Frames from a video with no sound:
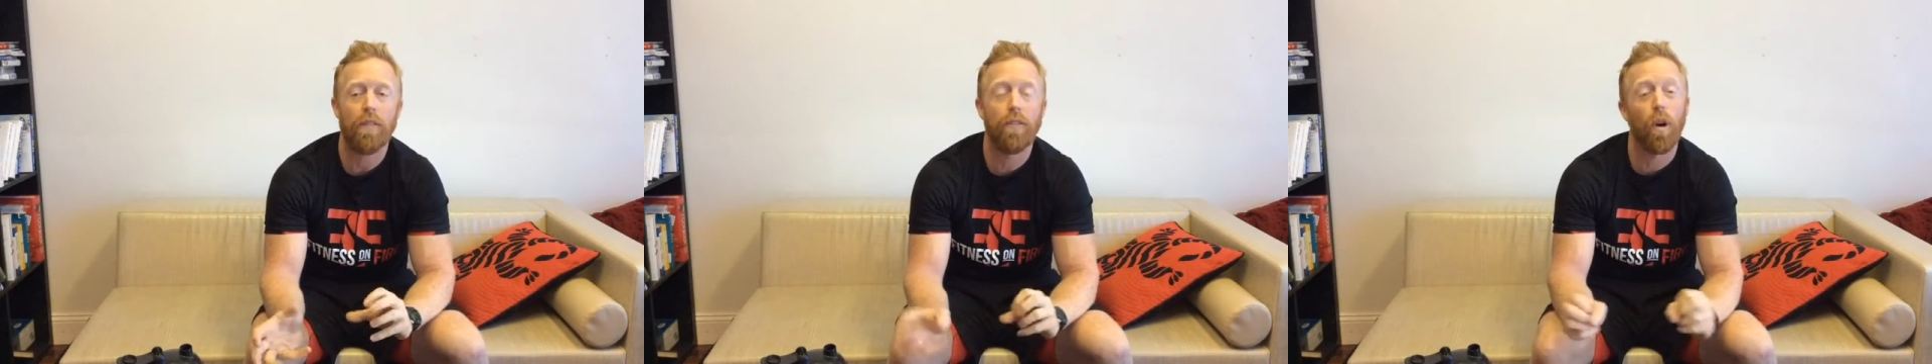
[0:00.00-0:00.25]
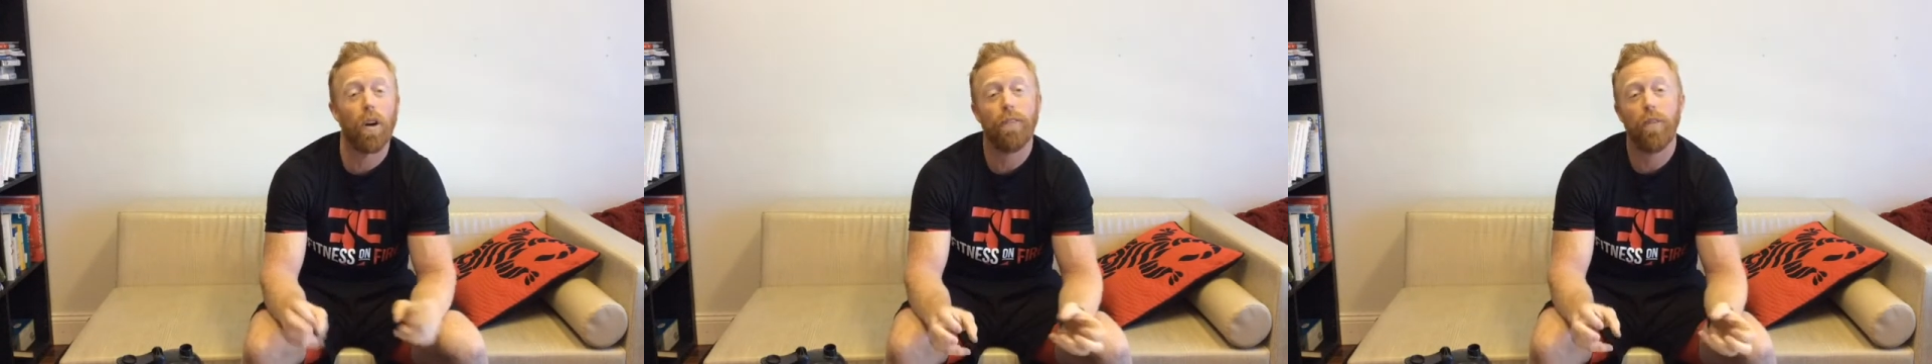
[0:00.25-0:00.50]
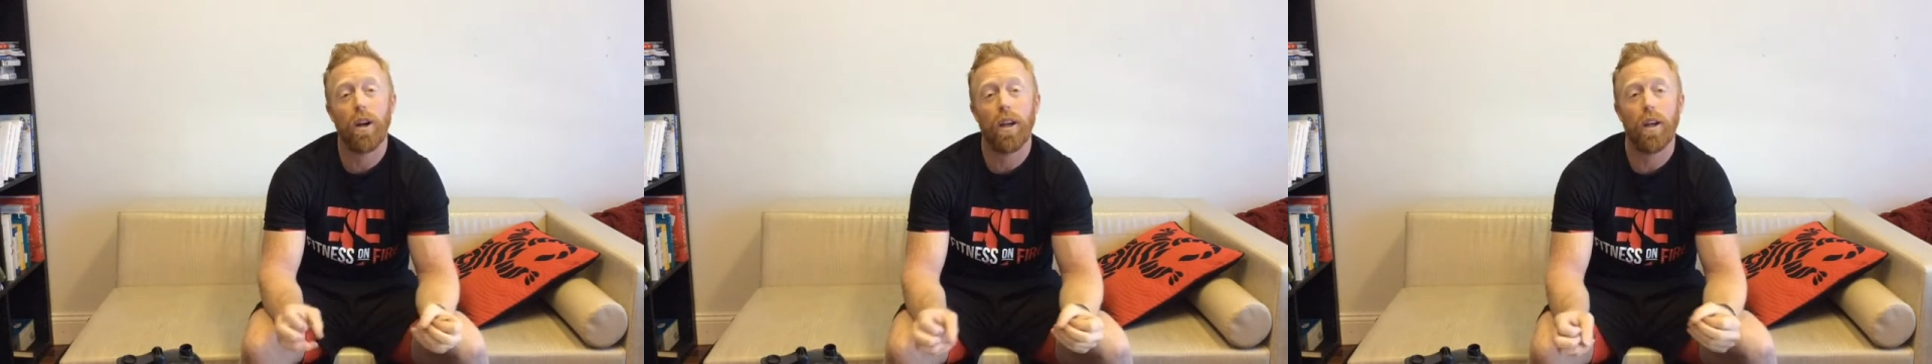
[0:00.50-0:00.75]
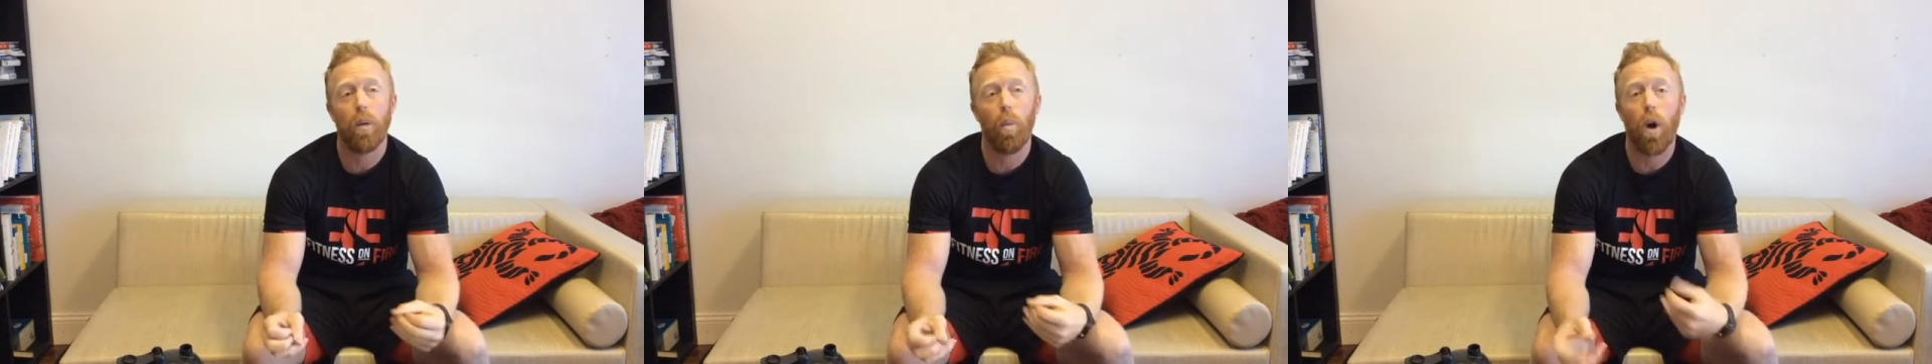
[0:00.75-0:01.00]

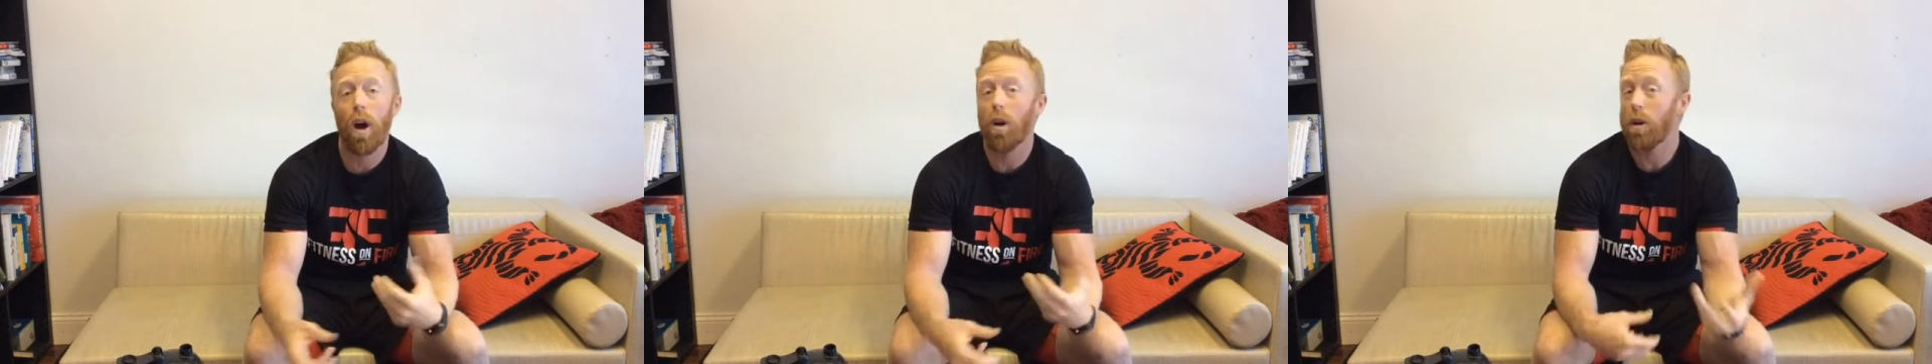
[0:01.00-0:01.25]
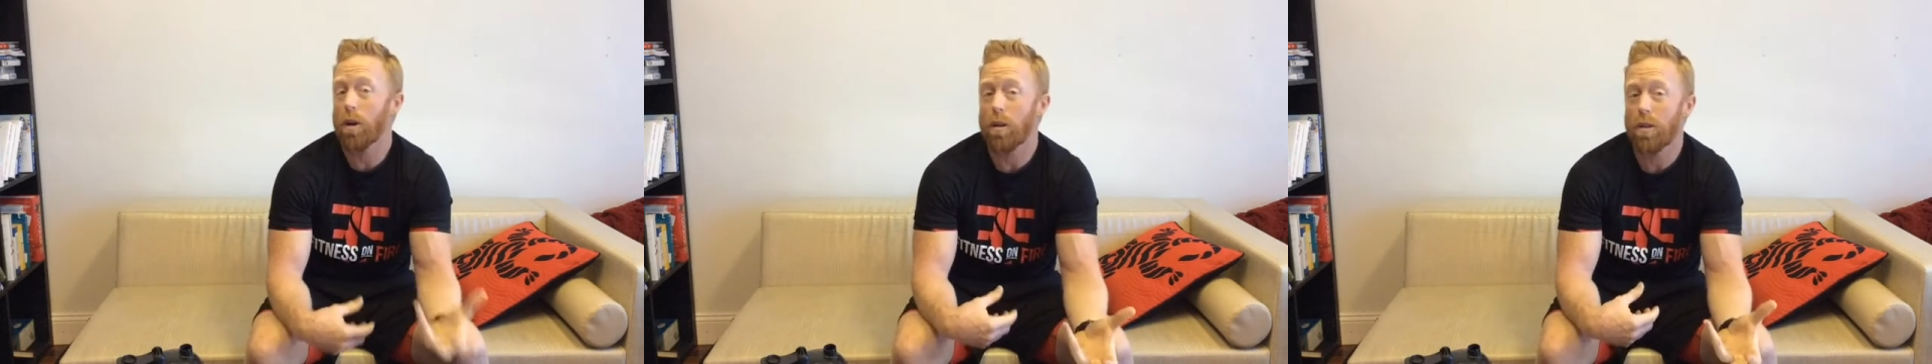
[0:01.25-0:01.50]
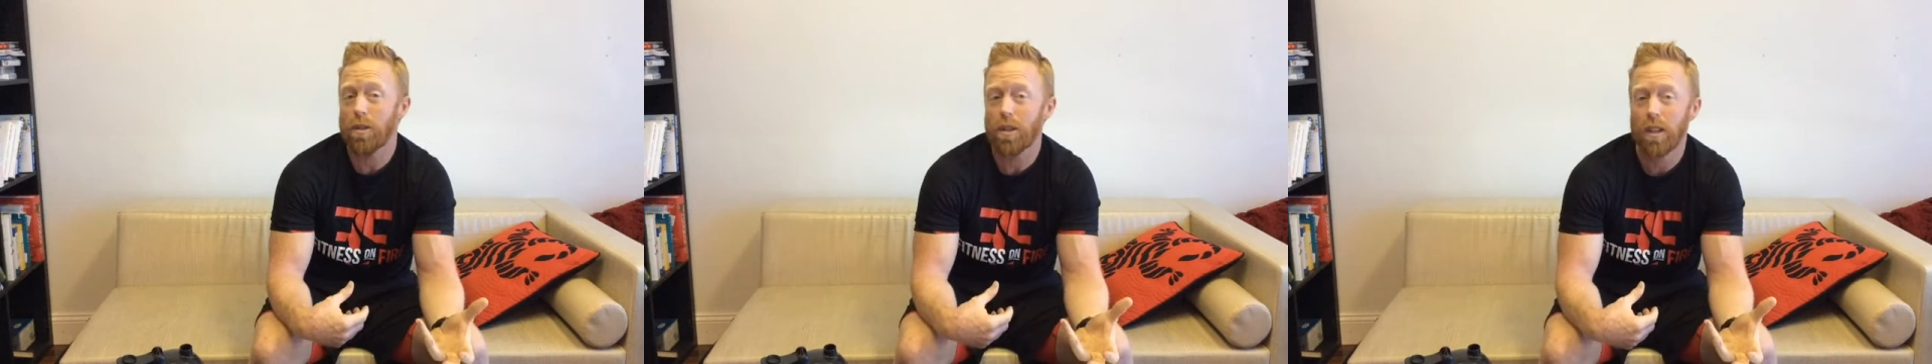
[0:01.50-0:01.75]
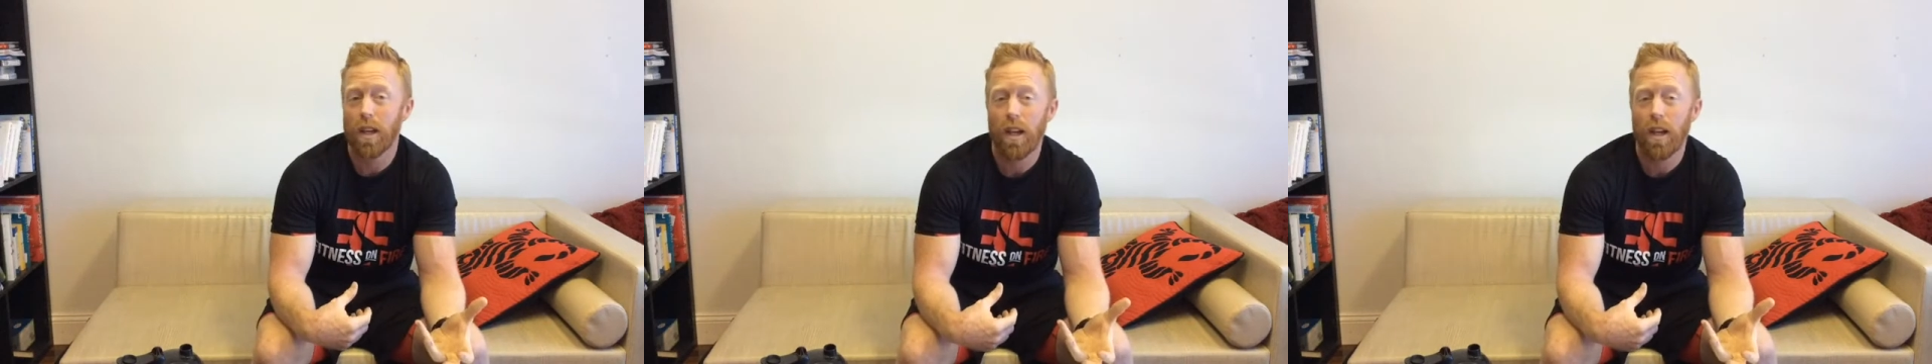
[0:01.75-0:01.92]
4-foot wall hurdles,